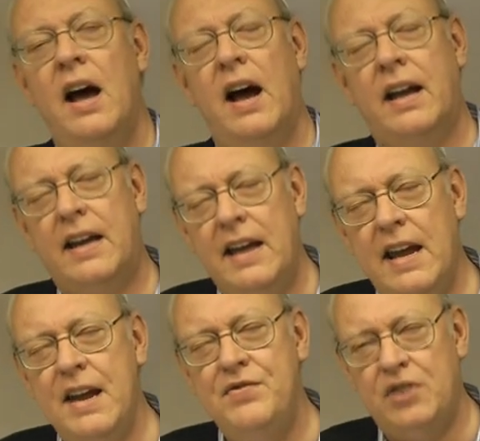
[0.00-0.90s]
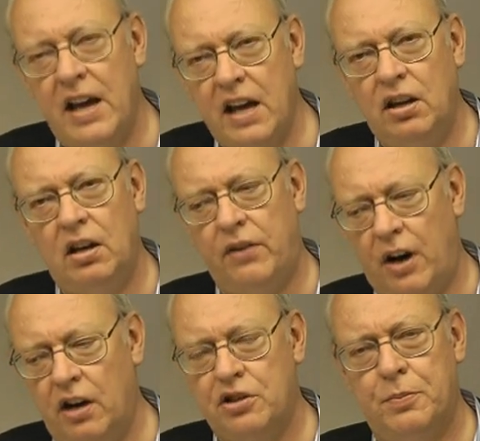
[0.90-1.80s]
A key tenet of
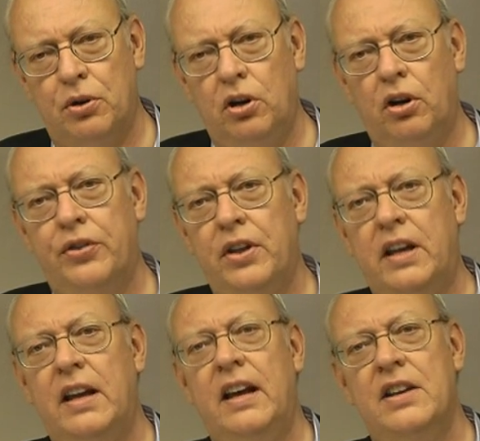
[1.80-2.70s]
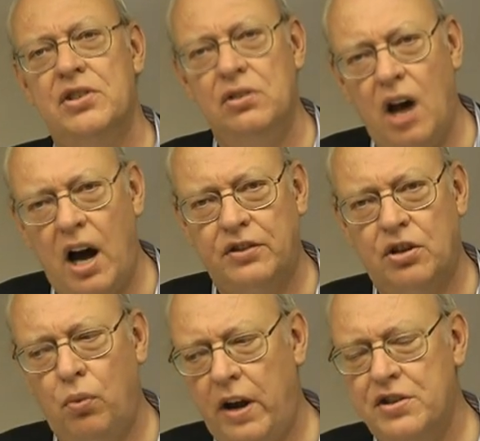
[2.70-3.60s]
entrepreneurial thinking is
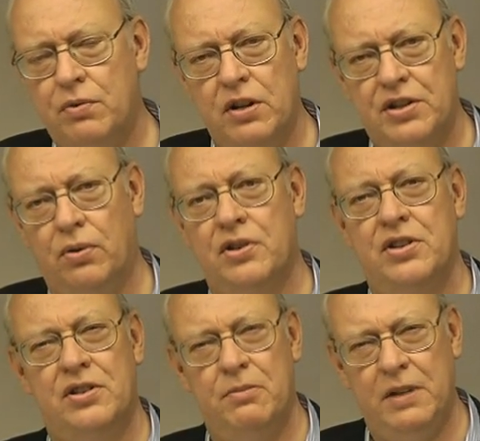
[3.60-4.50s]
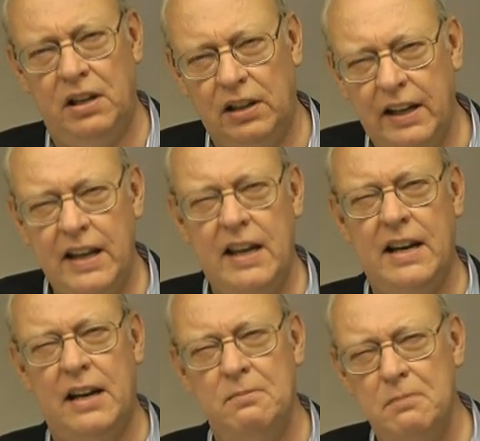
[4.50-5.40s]
not to waste resources, to be
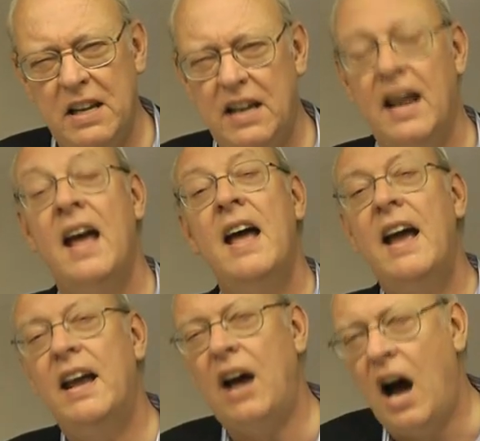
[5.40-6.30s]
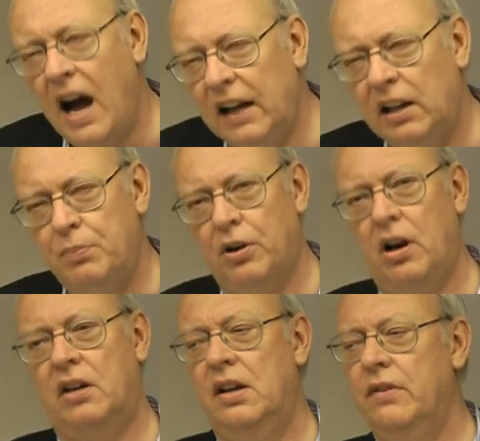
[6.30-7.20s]
lean and mean and highly
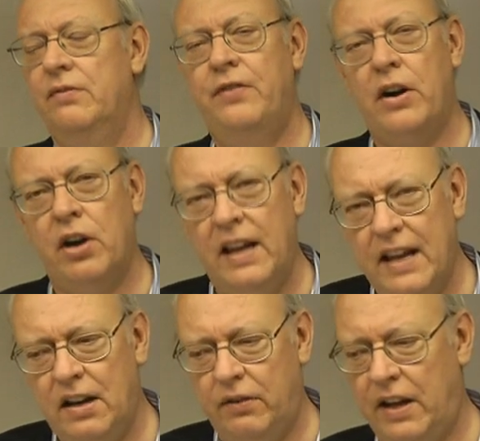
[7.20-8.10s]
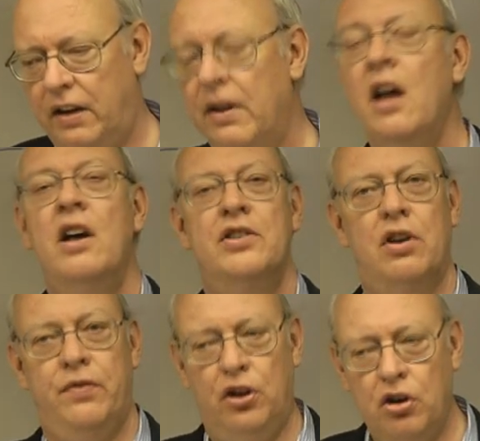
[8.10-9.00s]
productive and very innovative.
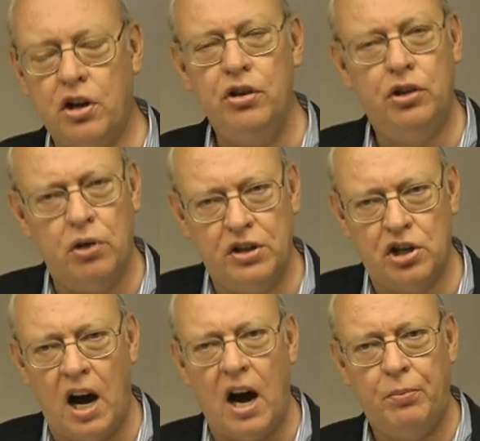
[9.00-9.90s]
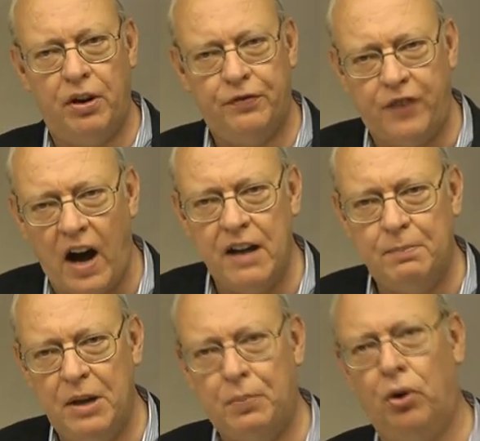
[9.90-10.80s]
So if you can do a job with
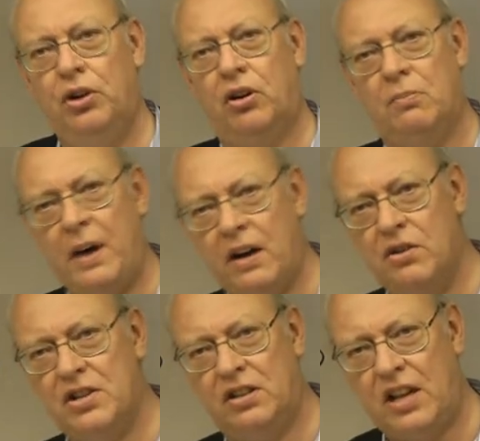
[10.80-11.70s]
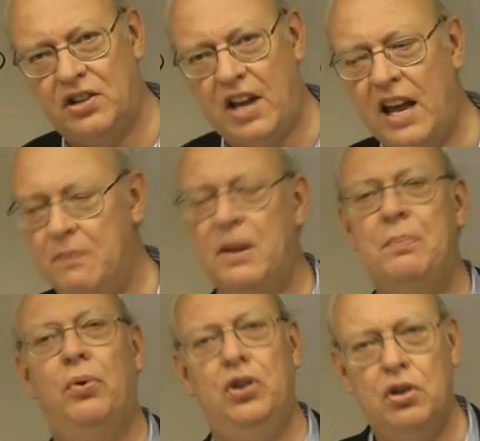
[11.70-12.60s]
five people and your competitors, it takes eight
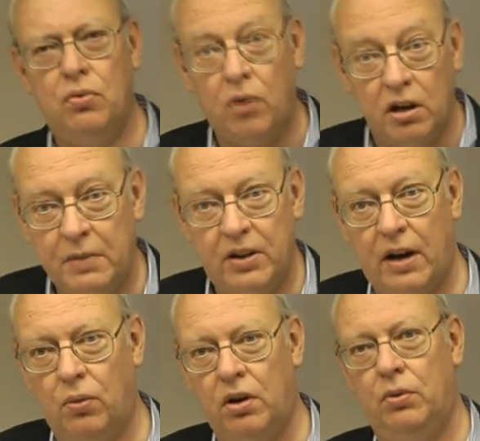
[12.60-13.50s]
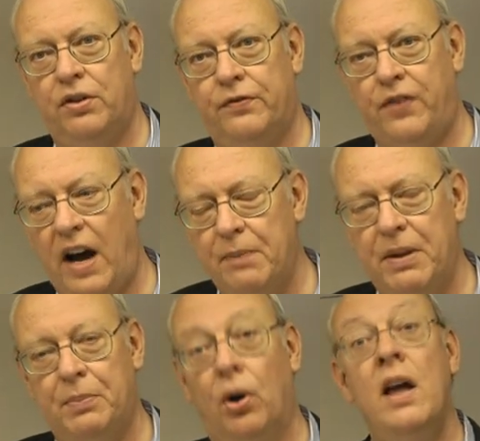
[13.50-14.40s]
people, you want to be that one with the
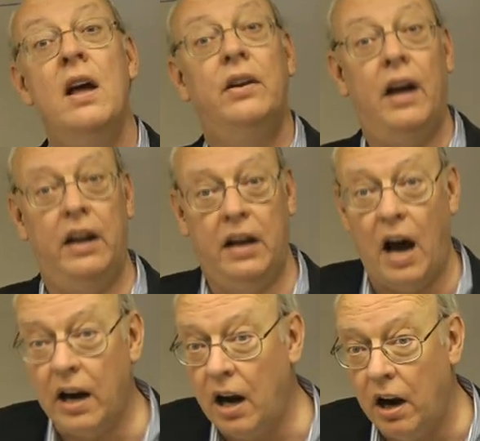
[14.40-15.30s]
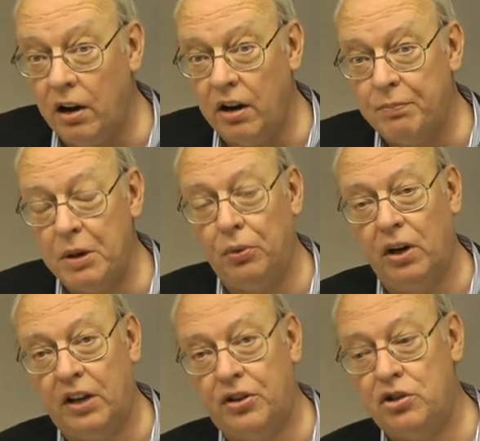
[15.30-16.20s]
five people. Now, you got to hire enough people
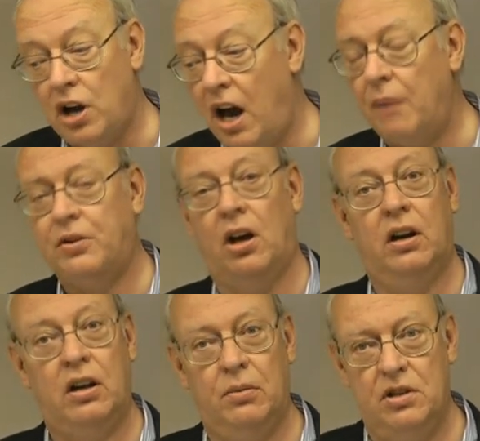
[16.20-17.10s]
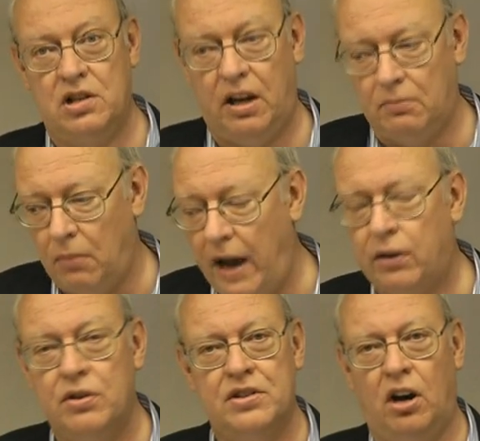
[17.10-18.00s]
to get the job done. And companies like
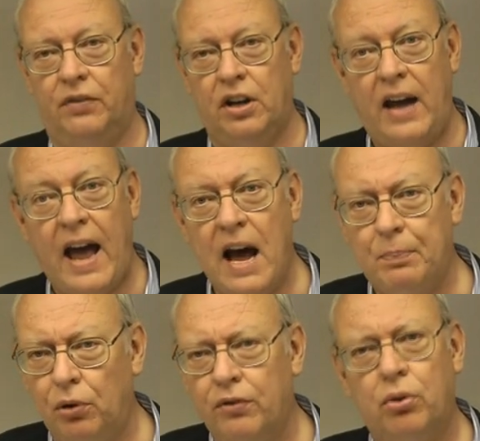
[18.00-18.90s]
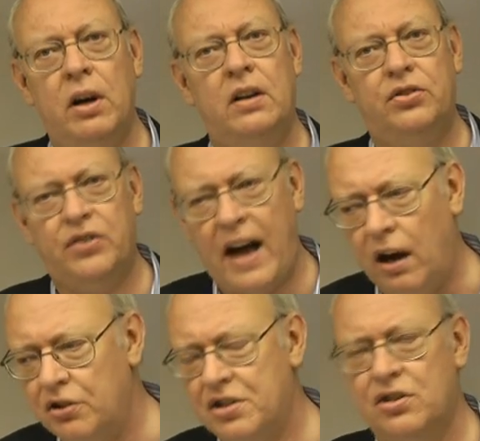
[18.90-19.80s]
Microsoft and Apple have created
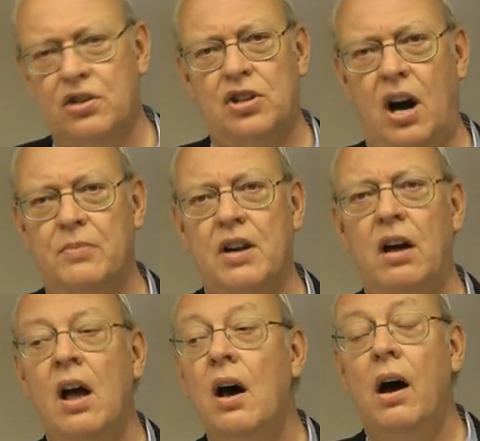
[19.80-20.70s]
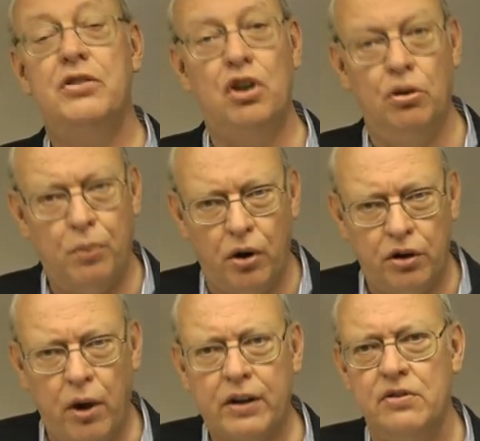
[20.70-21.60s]
thousands of jobs. I, I was on the board
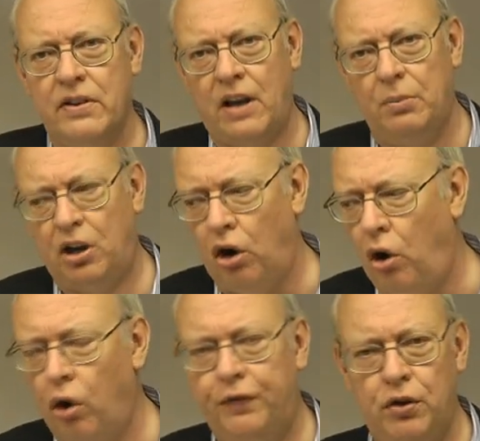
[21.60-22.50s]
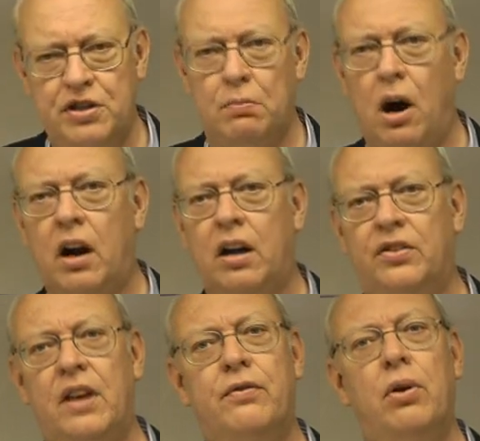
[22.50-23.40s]
of directors of a company called Whole Whole Foods
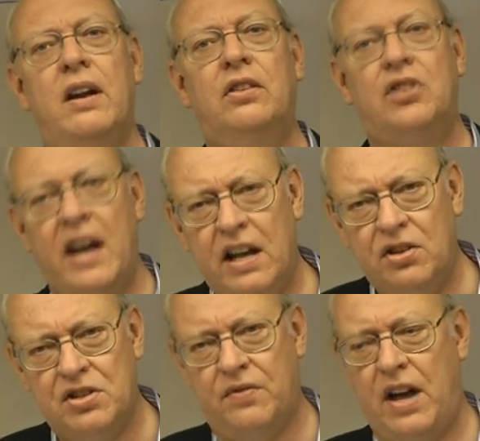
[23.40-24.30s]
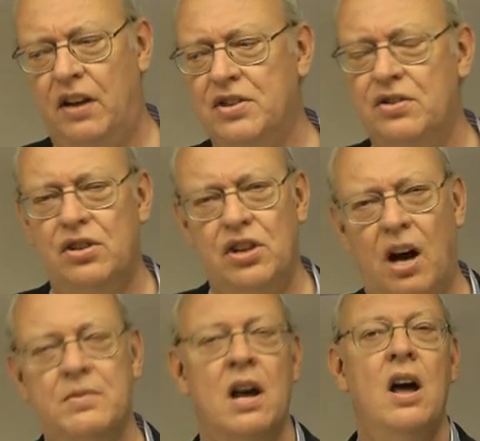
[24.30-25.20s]
Market. They've created tens of thousands of
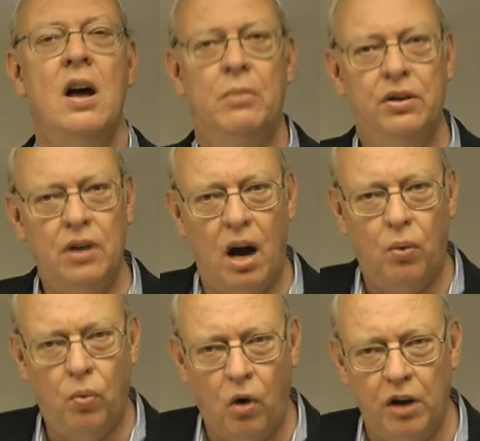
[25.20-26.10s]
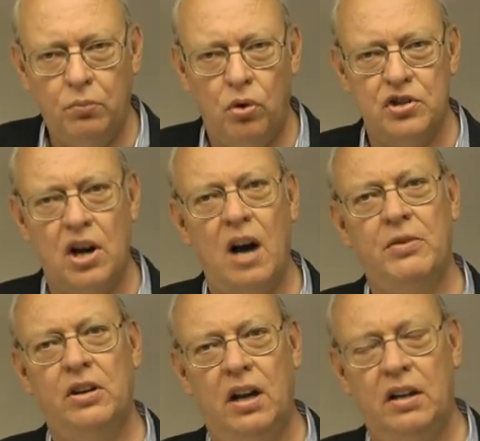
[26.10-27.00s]
jobs, but not one more
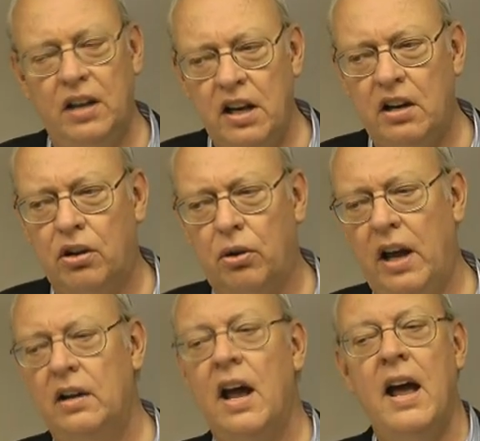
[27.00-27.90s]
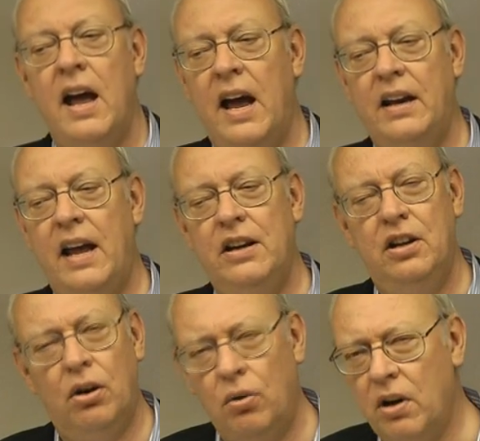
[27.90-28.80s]
job than they needed to create. And, and
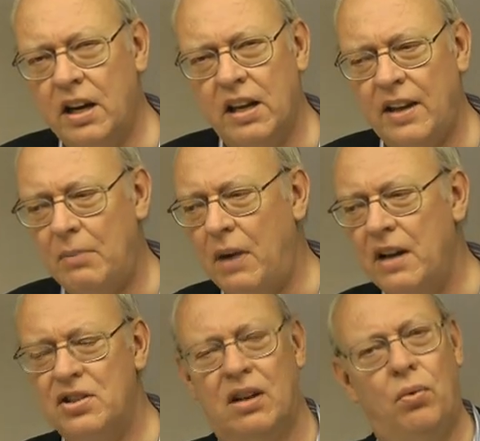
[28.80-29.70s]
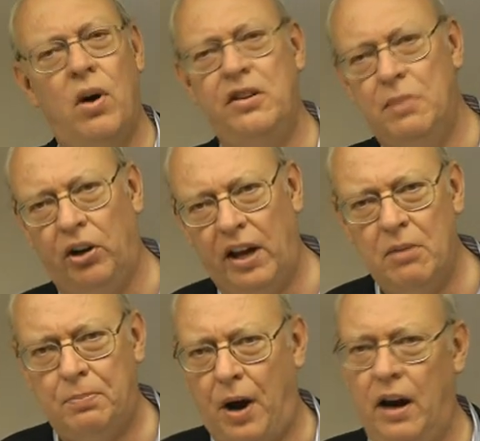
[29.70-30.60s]
you don't want to get in that mindset of wanting to build
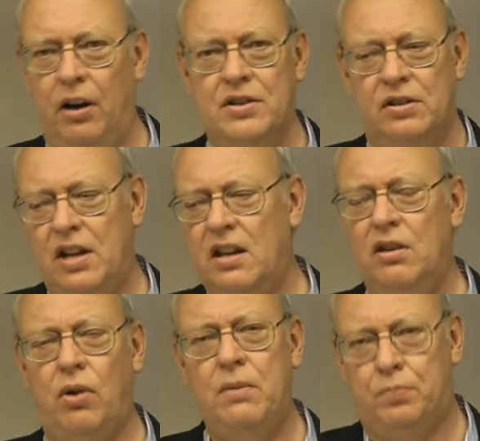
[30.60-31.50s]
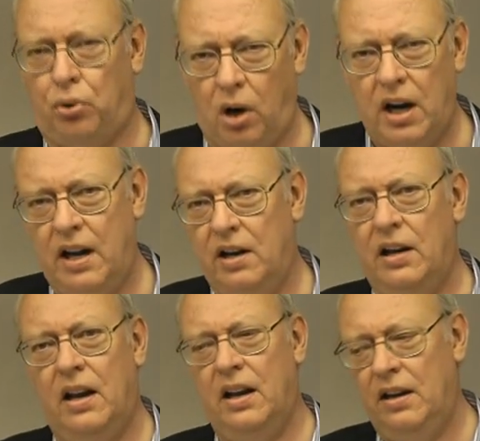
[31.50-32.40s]
empires and taking great pride
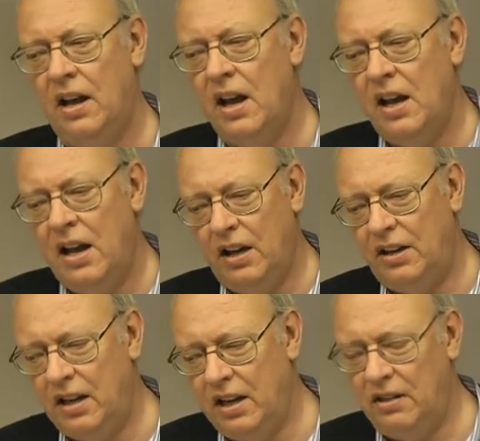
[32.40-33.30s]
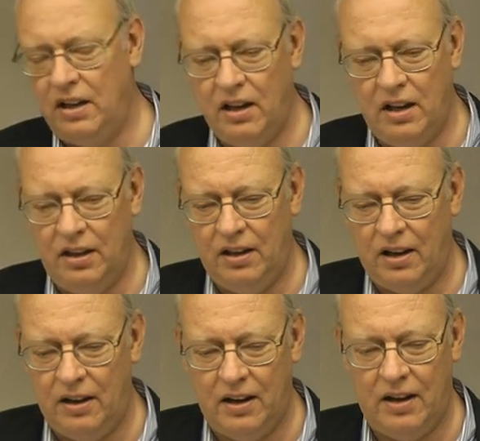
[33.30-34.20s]
in, in, in, in, in
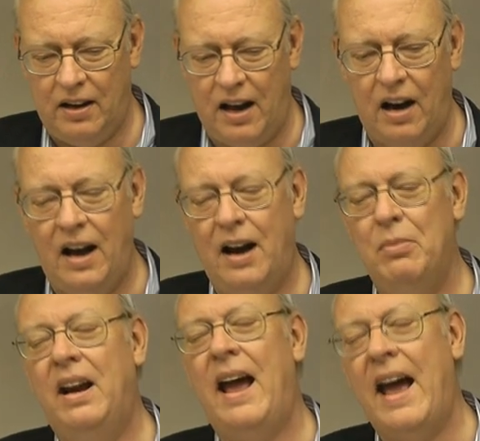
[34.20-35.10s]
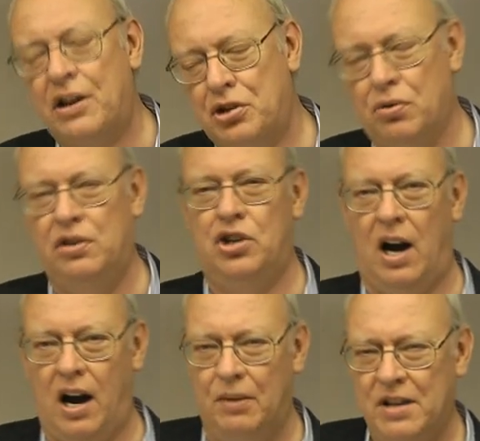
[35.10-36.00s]
uh, how, how many extra
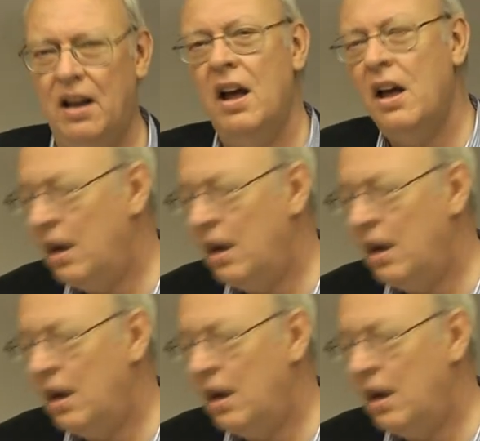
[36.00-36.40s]
jobs. Uh,